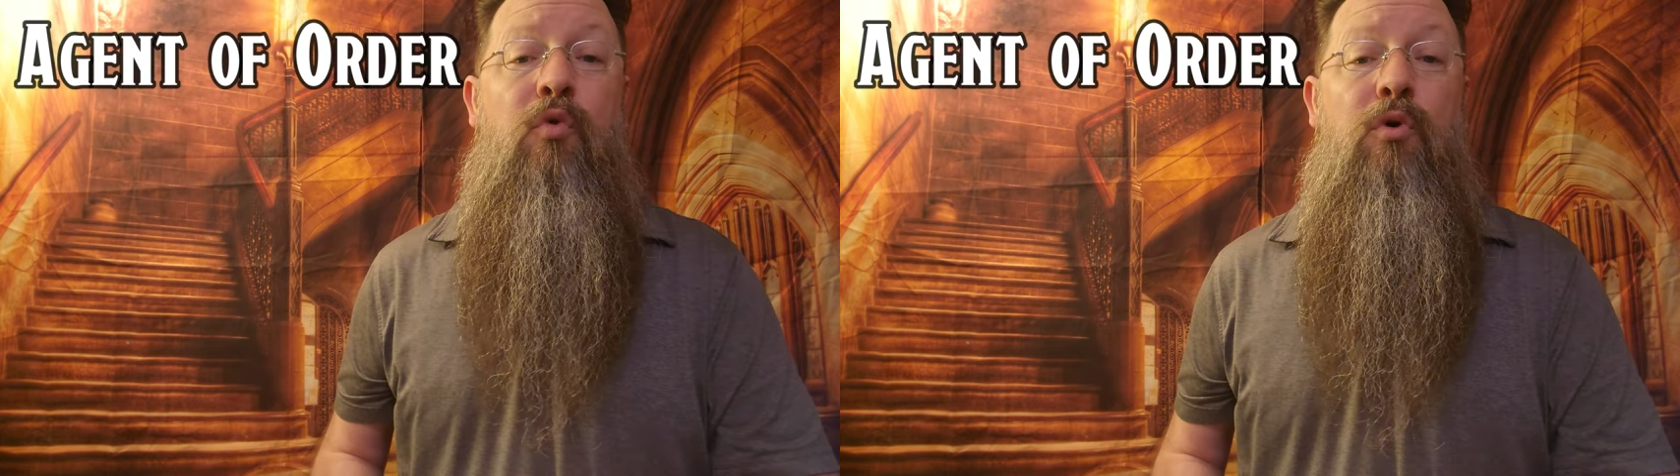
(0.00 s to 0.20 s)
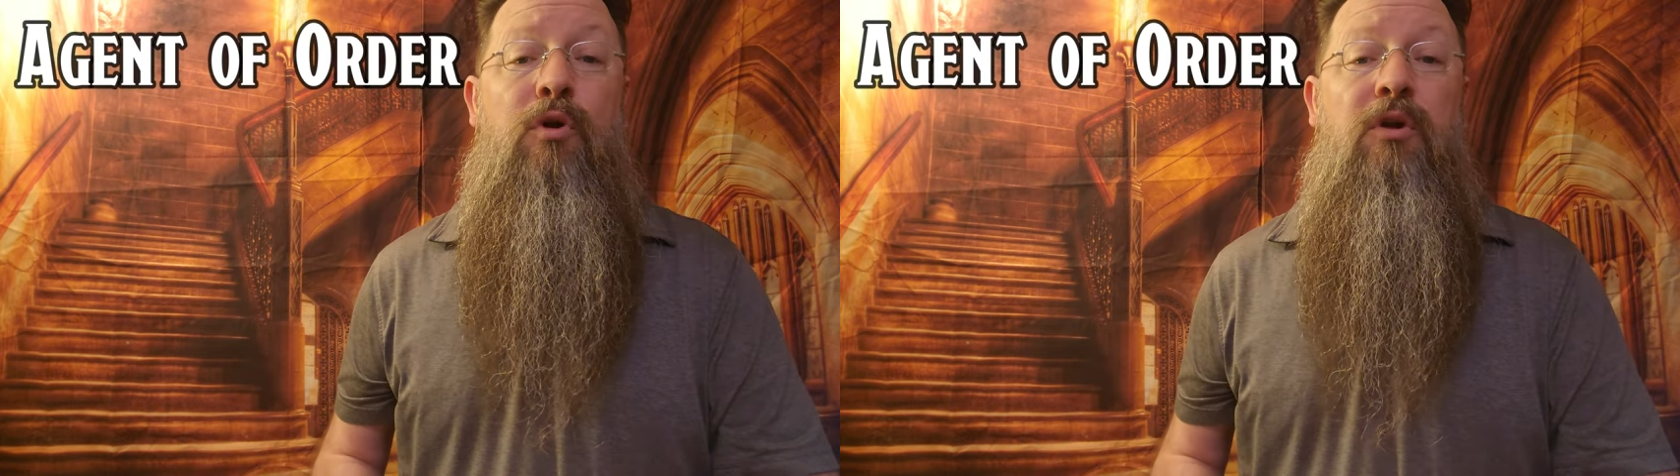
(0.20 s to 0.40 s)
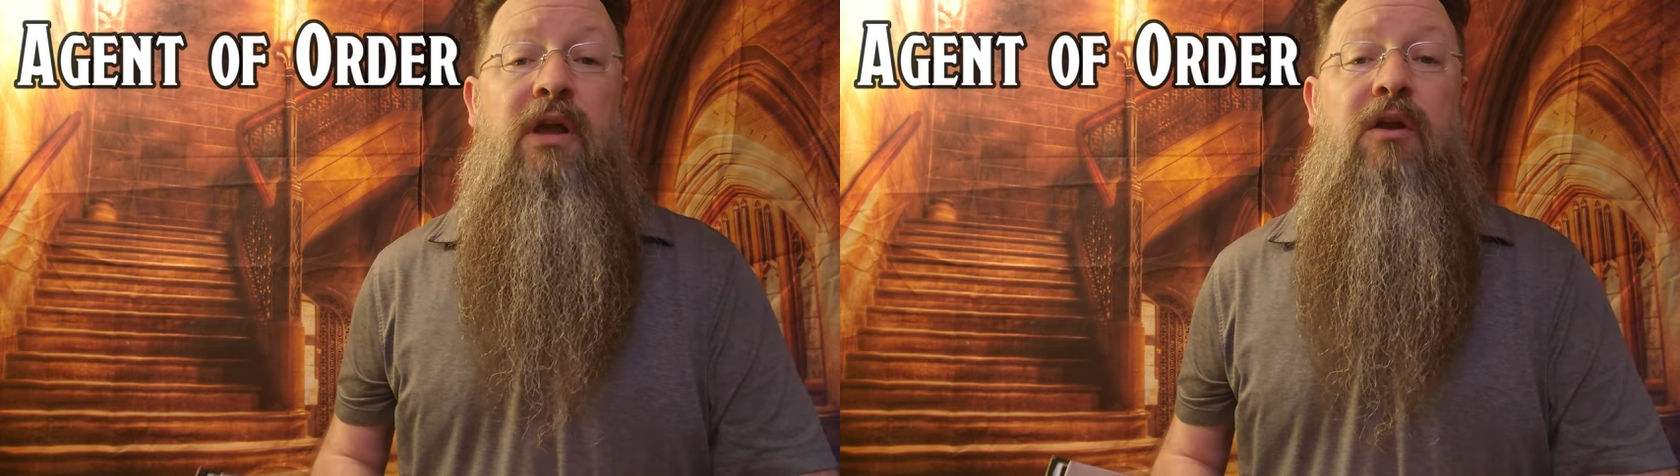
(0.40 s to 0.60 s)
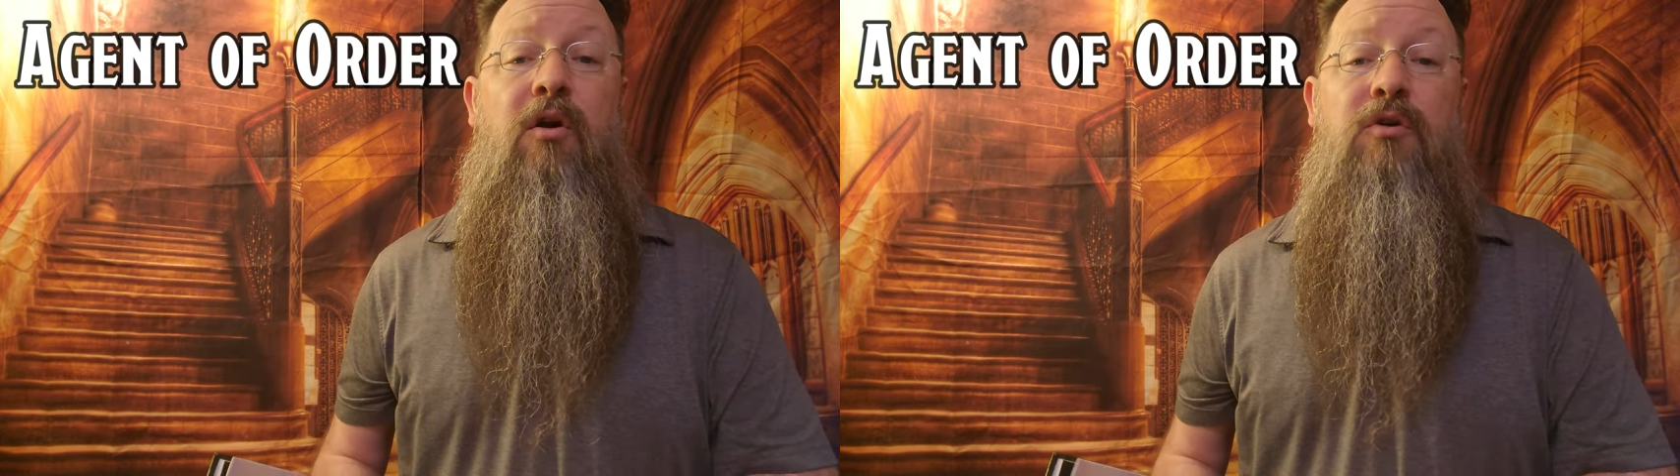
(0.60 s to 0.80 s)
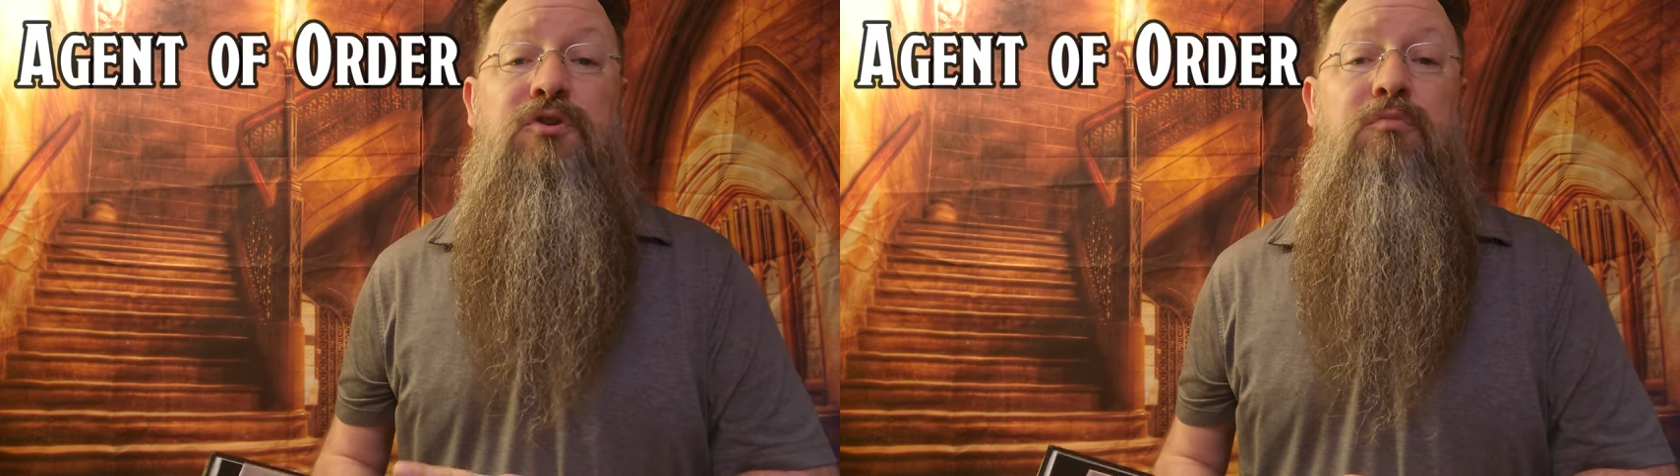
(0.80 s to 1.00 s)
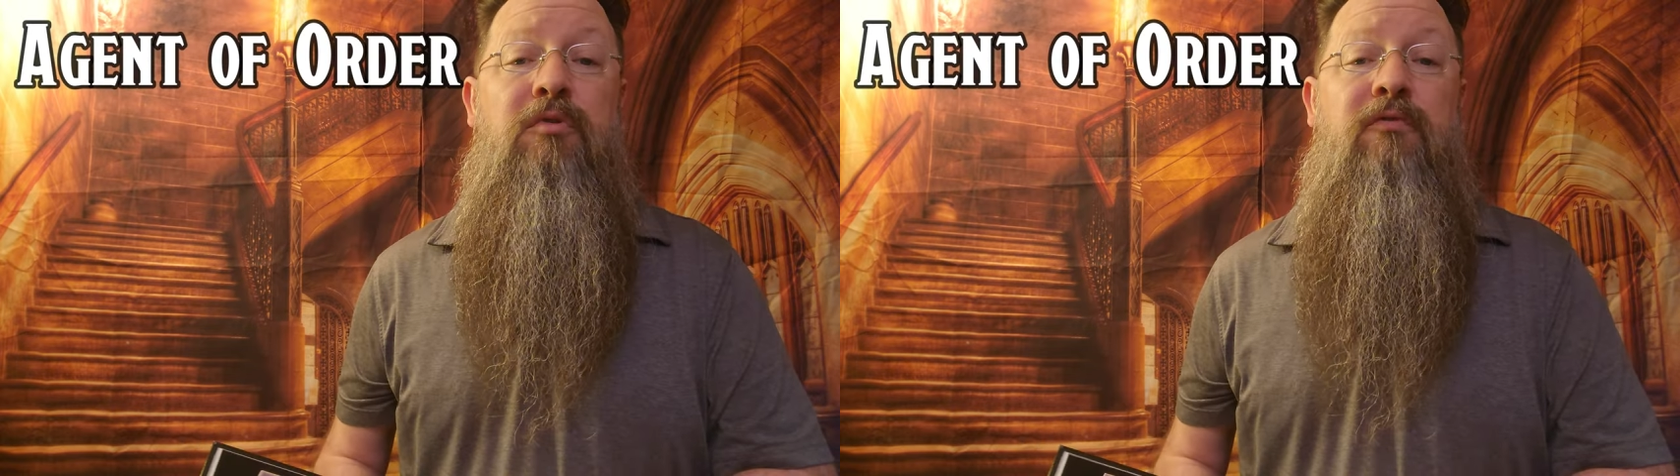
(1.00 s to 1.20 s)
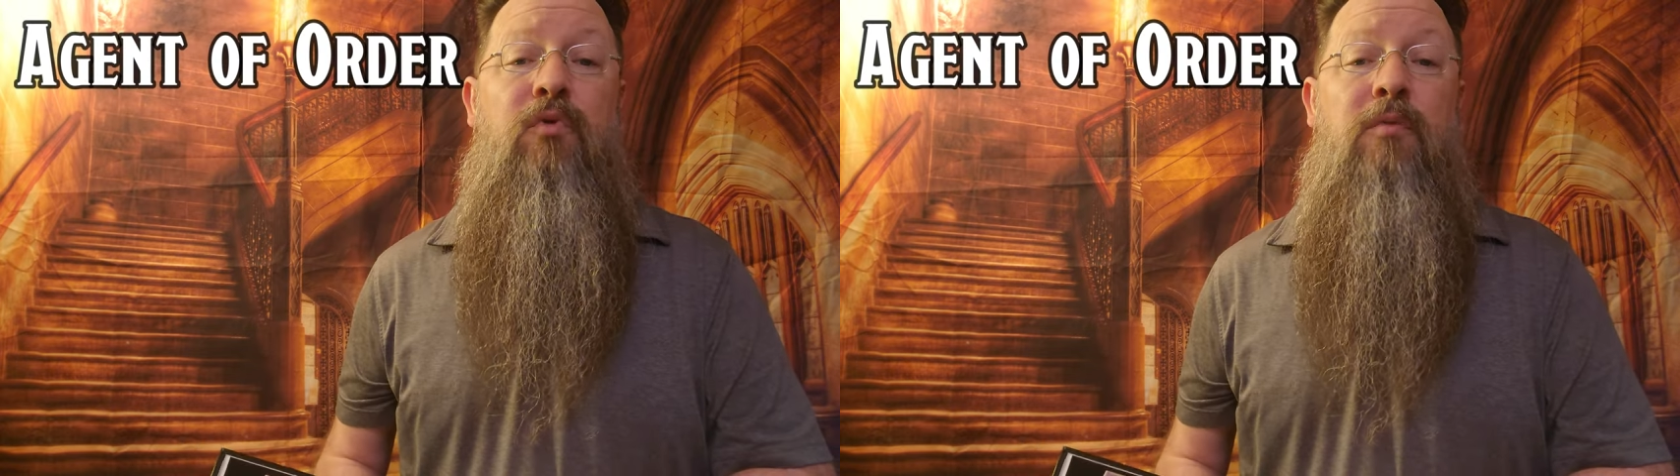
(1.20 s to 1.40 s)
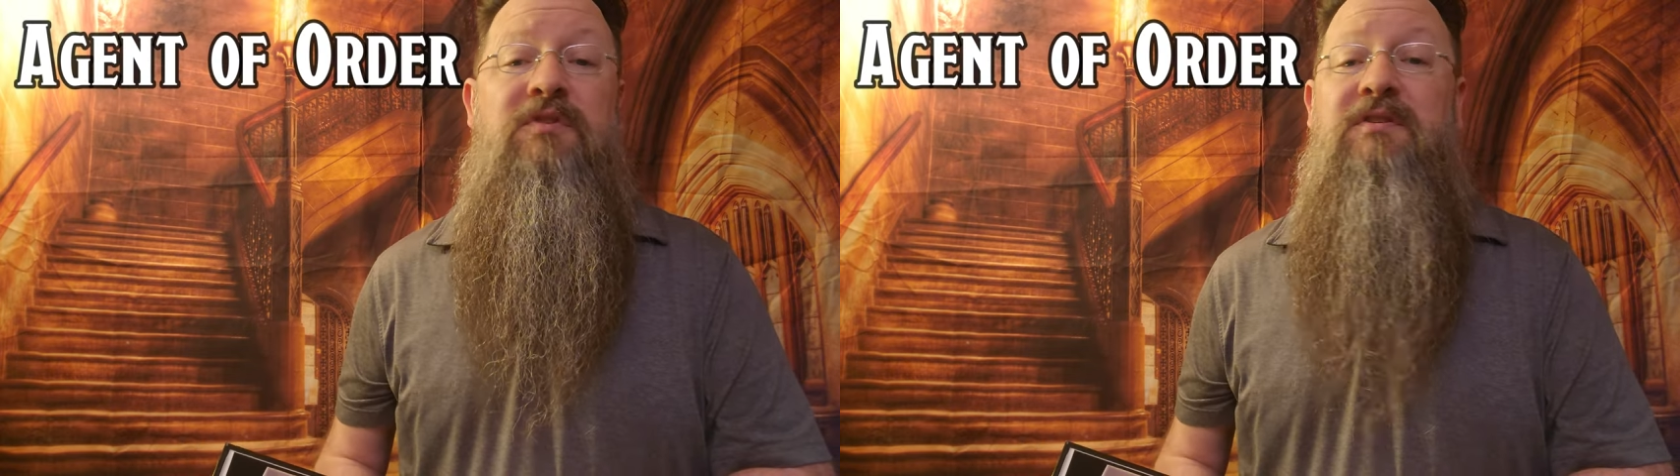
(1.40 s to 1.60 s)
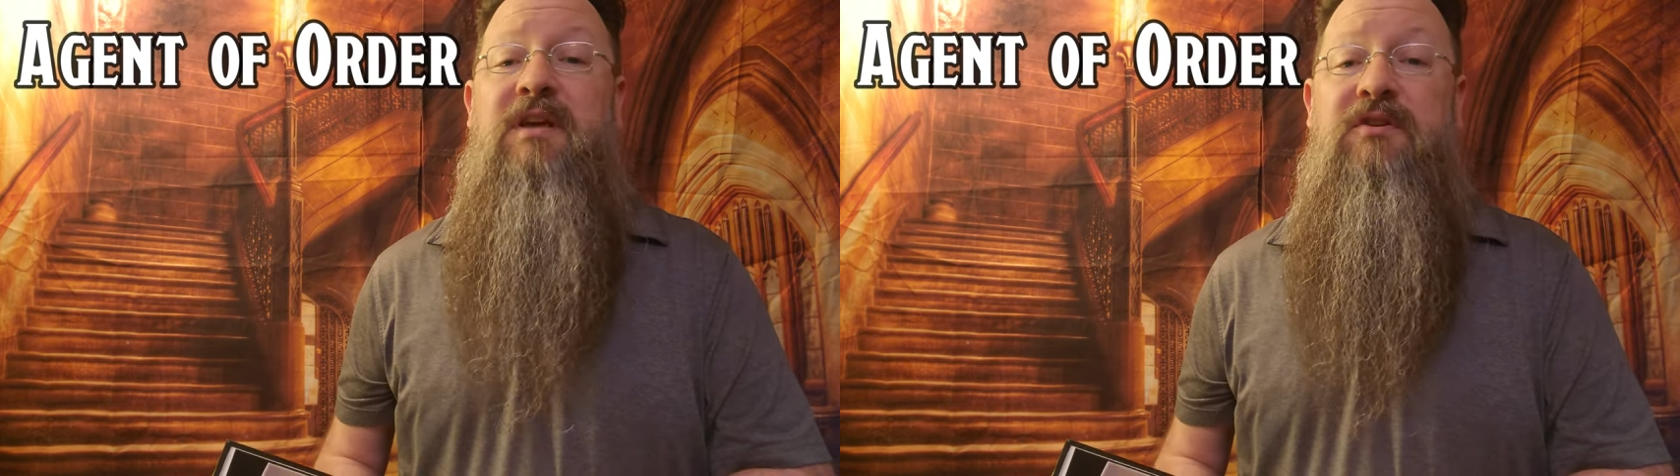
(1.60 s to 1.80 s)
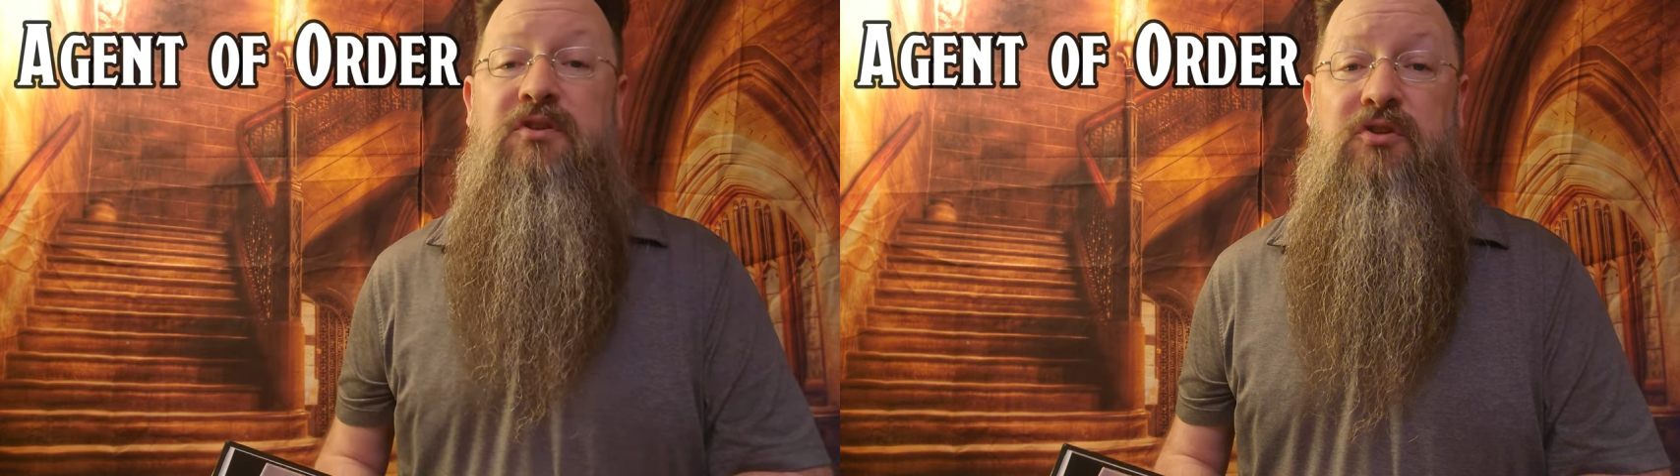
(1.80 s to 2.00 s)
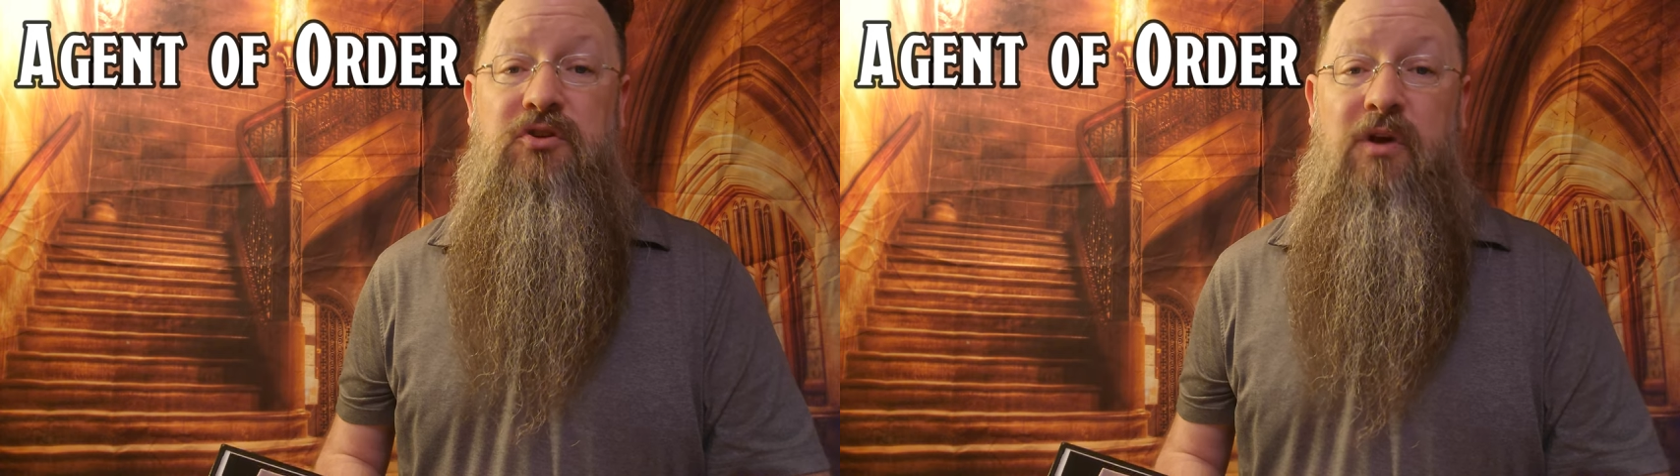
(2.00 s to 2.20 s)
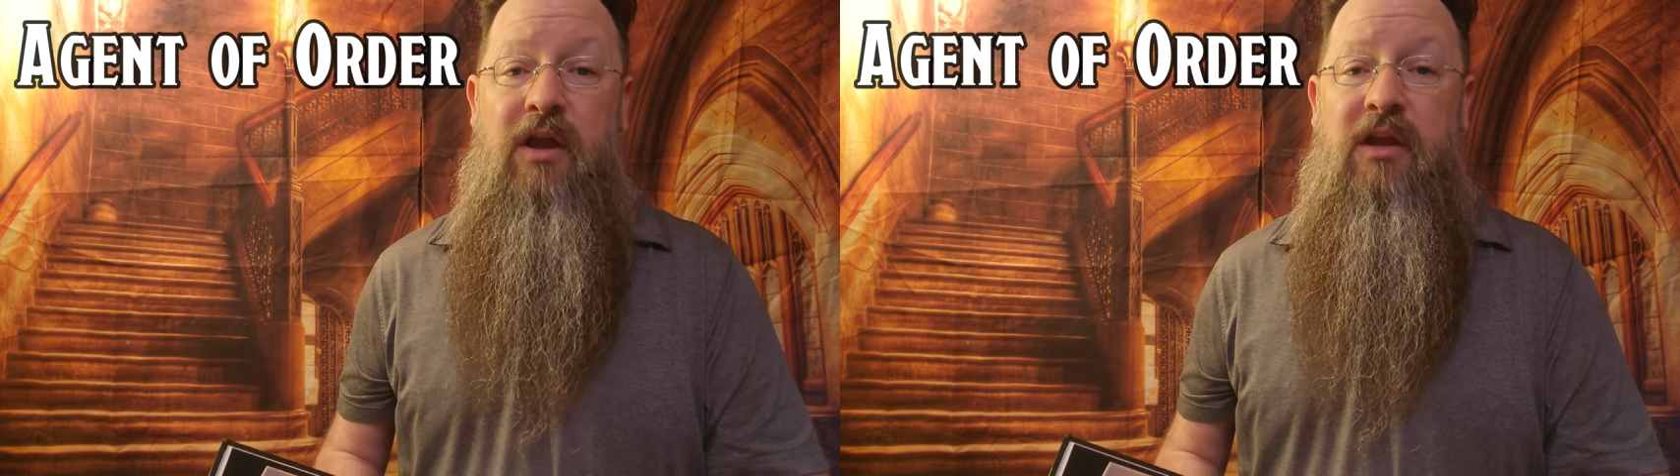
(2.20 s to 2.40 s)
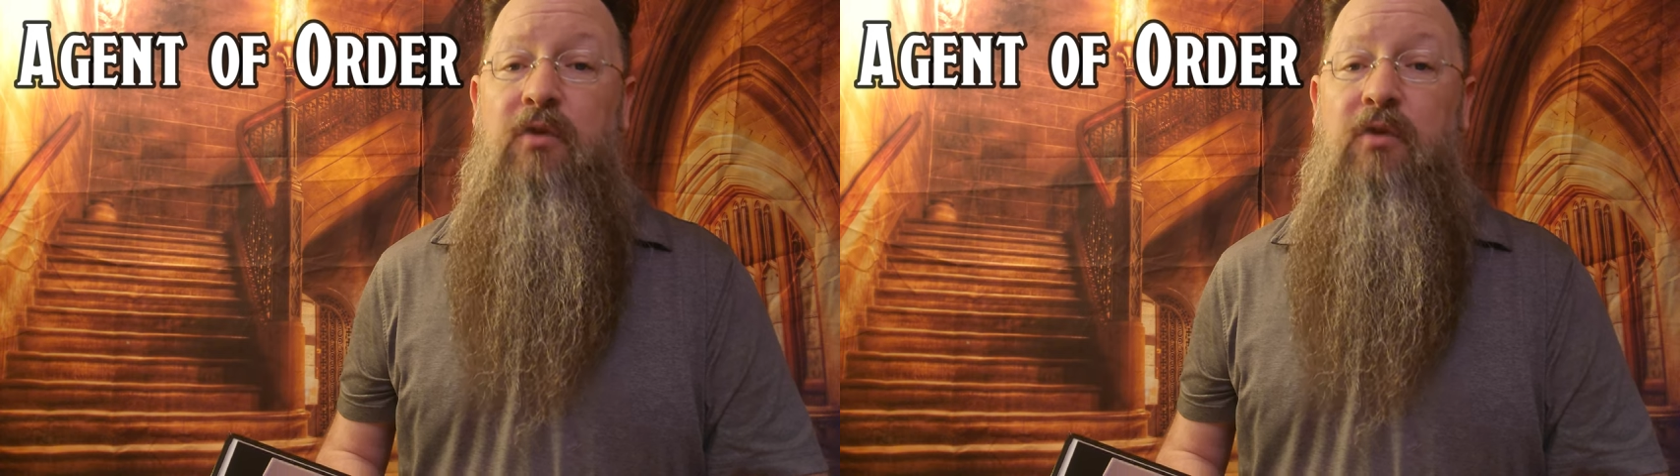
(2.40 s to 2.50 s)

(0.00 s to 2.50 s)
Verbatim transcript: Order can also perform Stasis Strike,